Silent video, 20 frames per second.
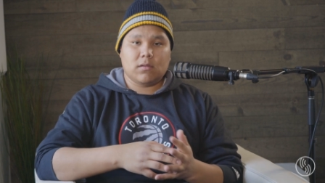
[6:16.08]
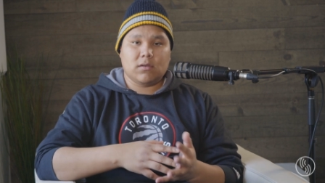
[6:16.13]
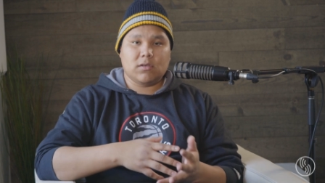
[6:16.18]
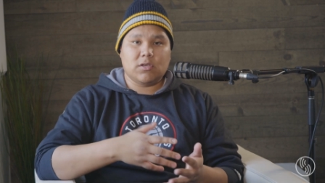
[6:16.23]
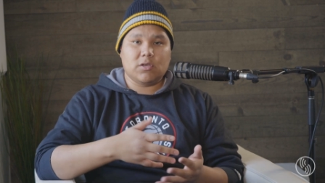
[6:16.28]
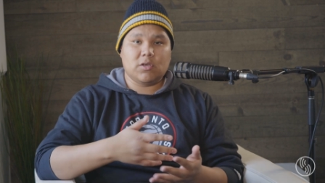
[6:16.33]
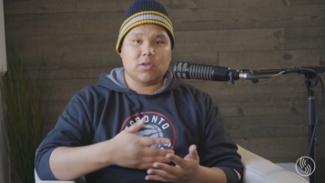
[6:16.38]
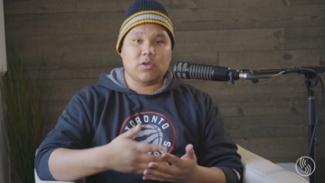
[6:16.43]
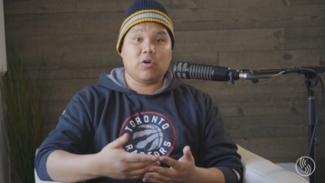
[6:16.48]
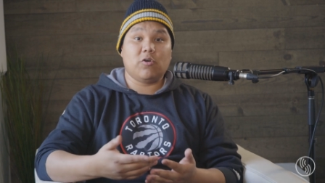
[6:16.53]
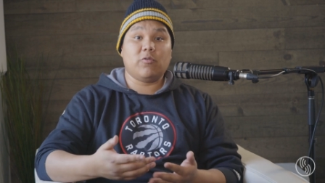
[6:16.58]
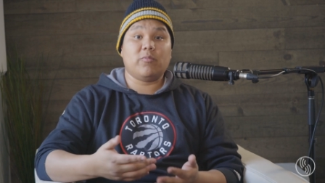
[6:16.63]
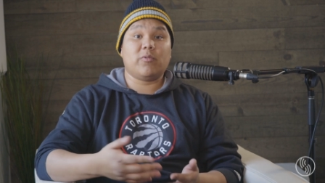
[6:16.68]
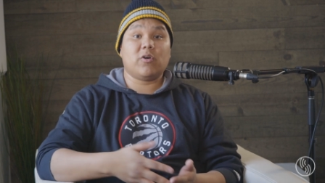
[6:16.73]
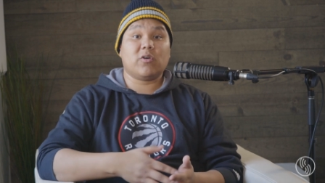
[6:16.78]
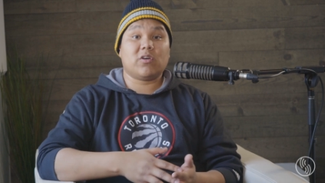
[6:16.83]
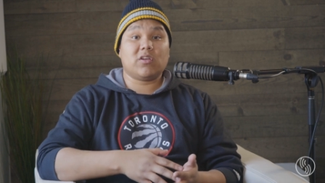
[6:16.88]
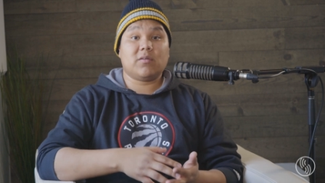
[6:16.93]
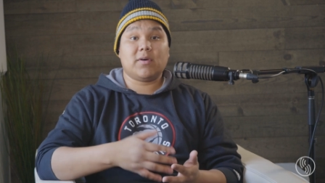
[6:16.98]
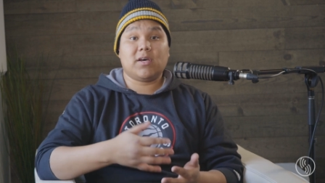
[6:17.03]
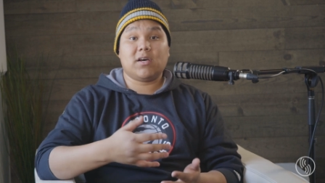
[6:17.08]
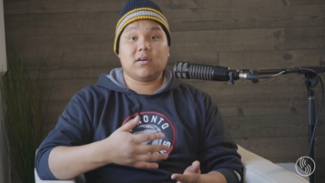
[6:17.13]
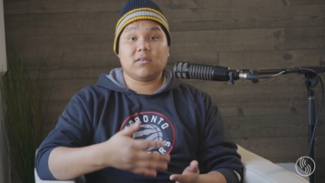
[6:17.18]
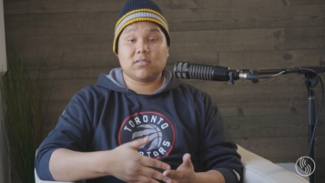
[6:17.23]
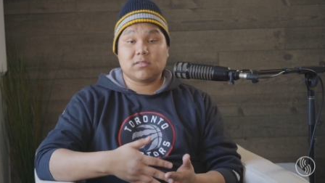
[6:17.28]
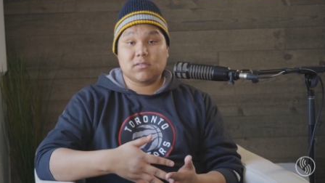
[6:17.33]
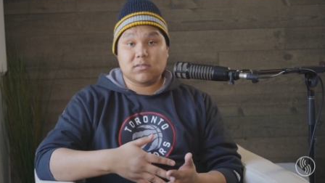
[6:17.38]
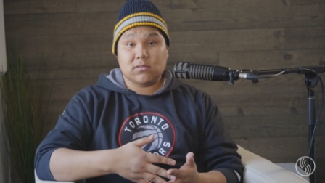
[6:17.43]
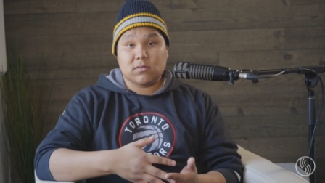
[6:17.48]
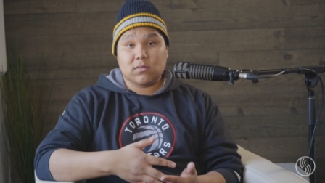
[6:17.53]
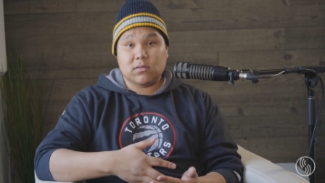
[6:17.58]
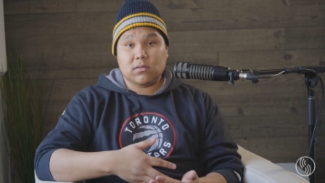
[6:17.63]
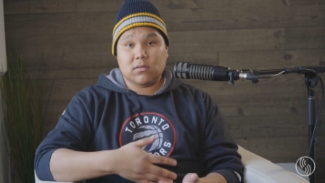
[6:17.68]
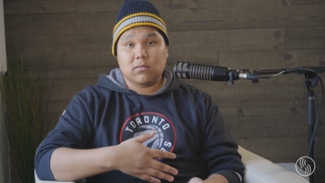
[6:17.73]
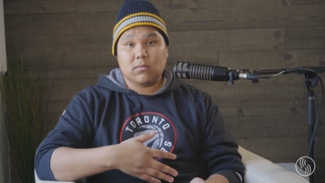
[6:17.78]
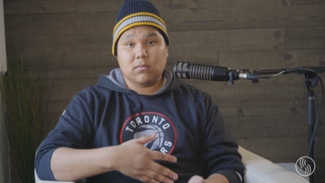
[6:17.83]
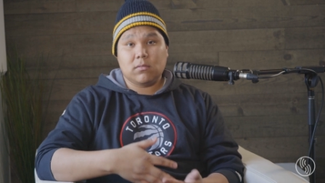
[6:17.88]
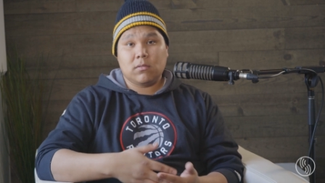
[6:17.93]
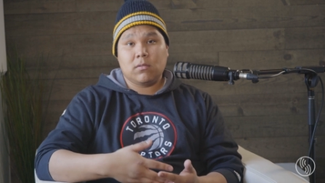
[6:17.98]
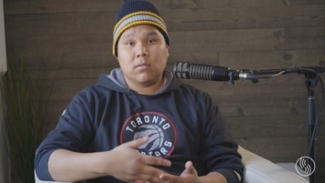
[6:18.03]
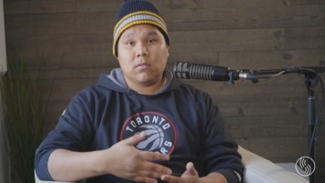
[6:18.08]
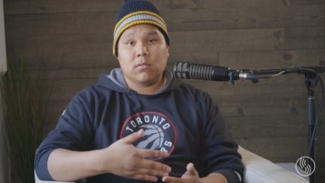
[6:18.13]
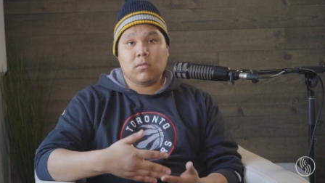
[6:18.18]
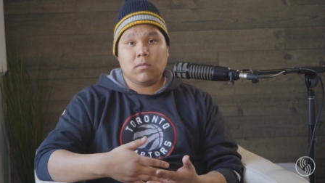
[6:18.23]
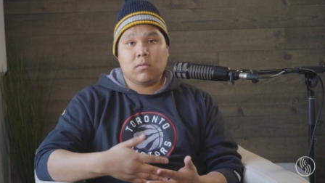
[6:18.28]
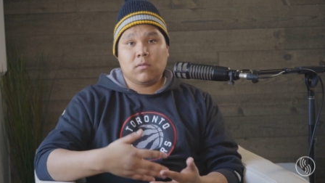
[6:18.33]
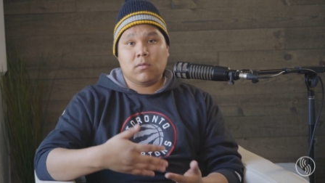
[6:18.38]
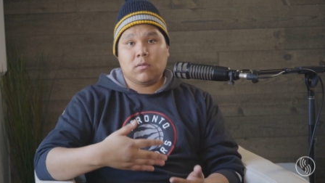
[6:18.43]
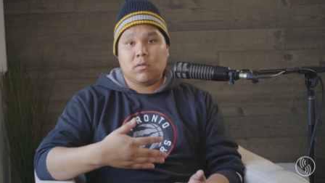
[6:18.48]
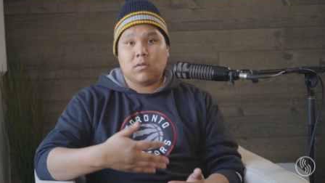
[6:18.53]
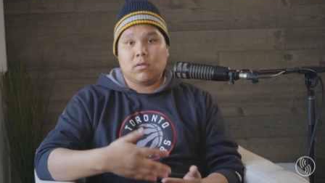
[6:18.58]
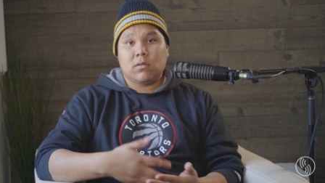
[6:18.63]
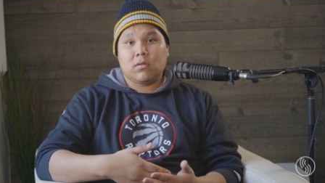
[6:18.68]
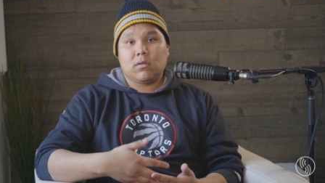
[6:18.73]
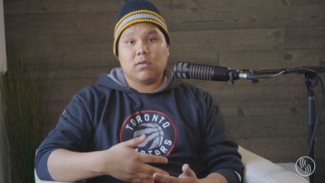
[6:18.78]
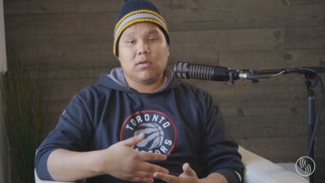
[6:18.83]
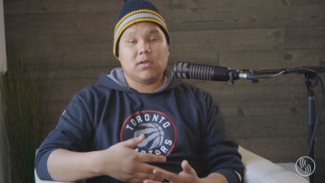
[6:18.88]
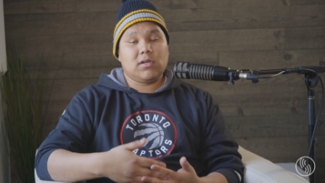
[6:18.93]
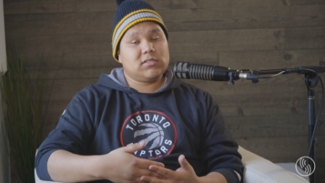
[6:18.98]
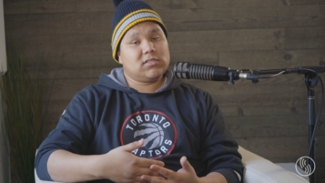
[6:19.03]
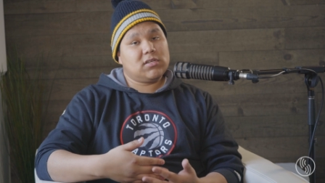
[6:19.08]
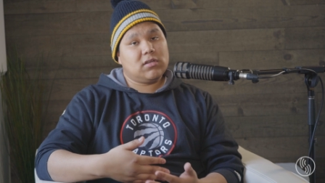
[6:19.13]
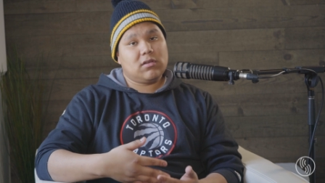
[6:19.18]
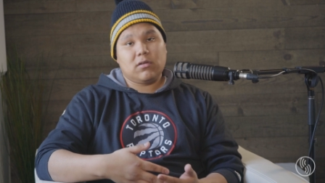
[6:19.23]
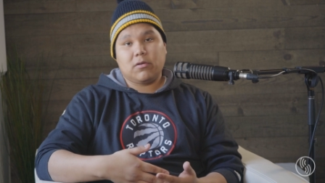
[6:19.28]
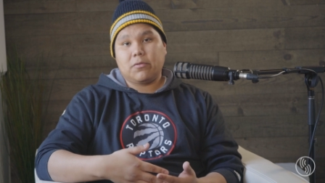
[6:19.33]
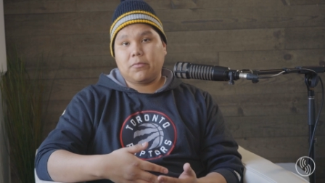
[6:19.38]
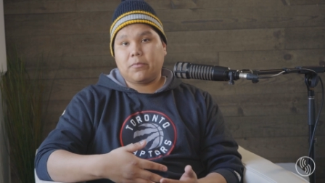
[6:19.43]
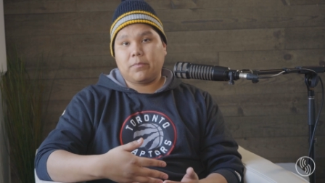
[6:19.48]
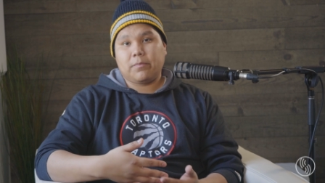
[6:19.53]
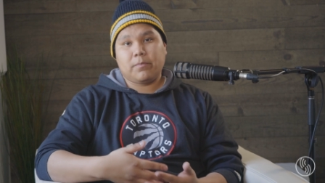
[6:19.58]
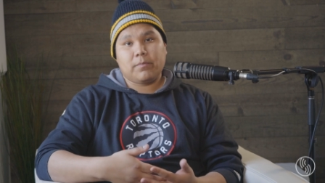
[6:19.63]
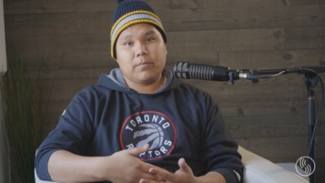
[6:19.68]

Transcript: "Do you know who broke into my house?" And I said, "No."